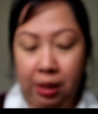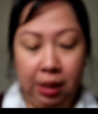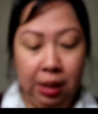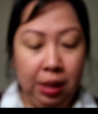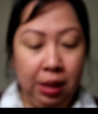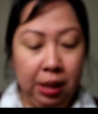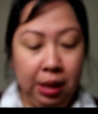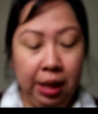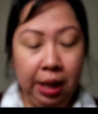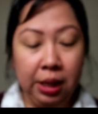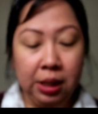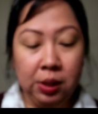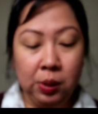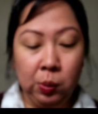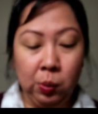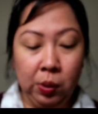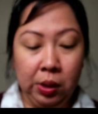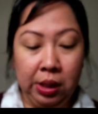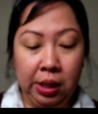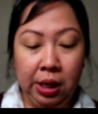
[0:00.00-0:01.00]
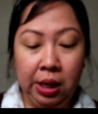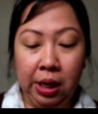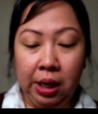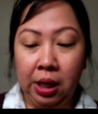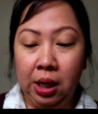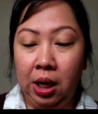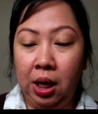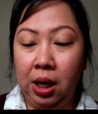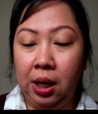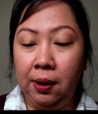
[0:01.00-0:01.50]
The next one that
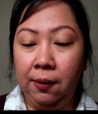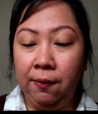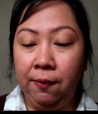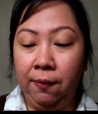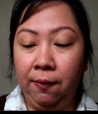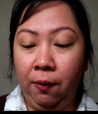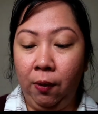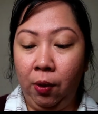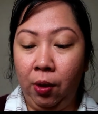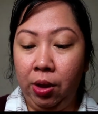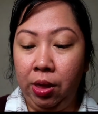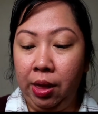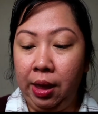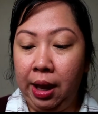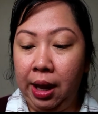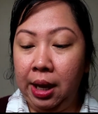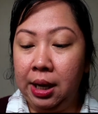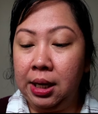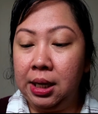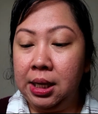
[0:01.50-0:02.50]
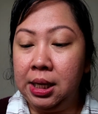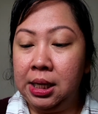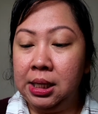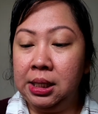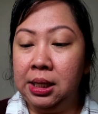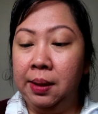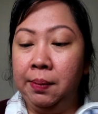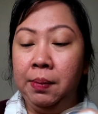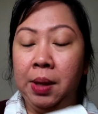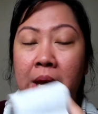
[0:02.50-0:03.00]
I got for that
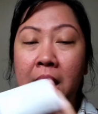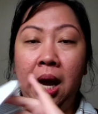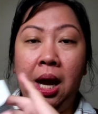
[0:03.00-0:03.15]
is the